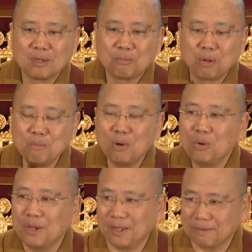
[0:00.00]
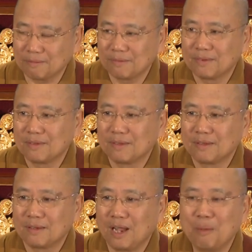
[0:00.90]
promoting
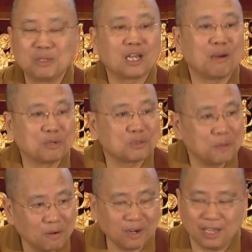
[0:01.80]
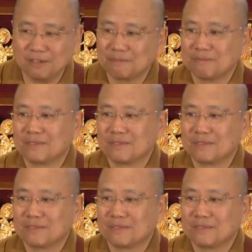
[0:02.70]
Amitabha's Pure Land,